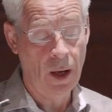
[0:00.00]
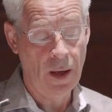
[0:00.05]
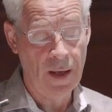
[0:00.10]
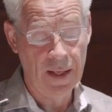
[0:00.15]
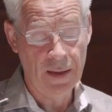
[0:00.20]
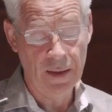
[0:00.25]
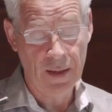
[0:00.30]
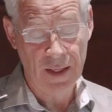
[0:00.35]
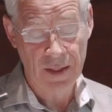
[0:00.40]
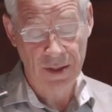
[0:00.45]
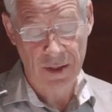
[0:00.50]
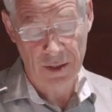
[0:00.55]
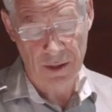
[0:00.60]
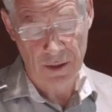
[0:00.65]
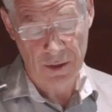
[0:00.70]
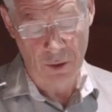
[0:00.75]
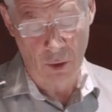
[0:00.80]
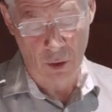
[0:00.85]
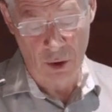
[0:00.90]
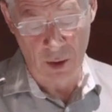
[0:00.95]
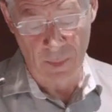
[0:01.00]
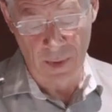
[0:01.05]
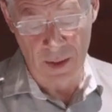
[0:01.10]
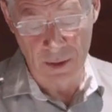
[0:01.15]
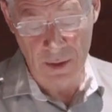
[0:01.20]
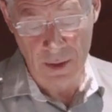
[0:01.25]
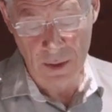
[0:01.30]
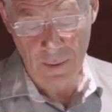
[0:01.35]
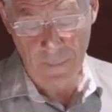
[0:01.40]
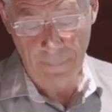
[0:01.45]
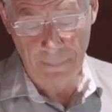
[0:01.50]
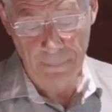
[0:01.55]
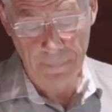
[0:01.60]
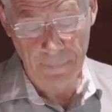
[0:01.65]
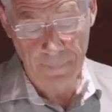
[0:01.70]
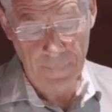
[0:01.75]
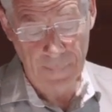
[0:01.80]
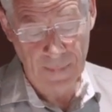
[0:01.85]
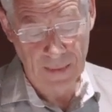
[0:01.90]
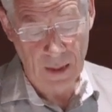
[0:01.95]
in this document.
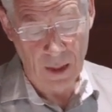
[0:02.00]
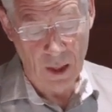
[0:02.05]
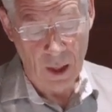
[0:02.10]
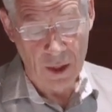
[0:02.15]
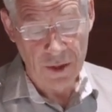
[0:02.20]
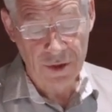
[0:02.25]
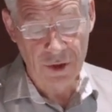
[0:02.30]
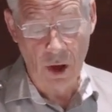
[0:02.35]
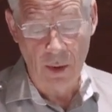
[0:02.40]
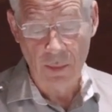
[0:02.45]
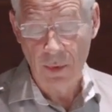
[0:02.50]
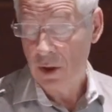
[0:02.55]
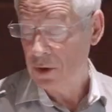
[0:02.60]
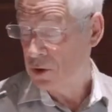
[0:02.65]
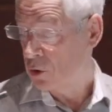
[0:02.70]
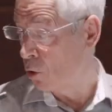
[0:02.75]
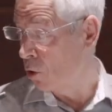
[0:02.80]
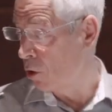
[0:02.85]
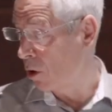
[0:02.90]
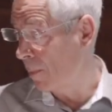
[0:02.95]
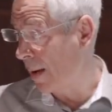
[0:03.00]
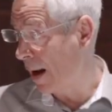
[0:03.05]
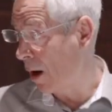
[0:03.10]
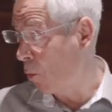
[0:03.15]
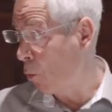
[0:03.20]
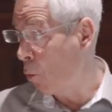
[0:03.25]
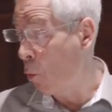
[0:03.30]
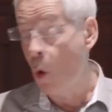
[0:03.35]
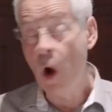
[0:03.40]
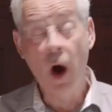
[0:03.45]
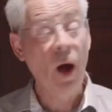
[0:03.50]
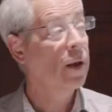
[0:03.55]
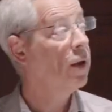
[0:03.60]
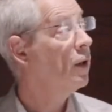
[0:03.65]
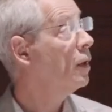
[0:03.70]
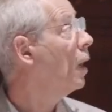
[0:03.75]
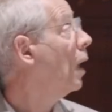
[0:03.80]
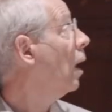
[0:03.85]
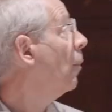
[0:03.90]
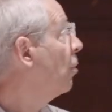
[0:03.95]
So I'm going to talk about
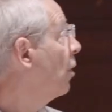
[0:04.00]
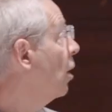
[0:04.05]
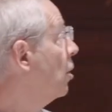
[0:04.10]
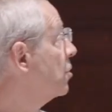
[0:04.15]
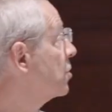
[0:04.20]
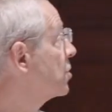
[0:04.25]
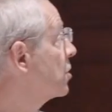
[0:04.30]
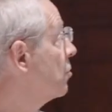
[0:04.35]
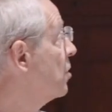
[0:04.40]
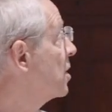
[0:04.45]
one approach to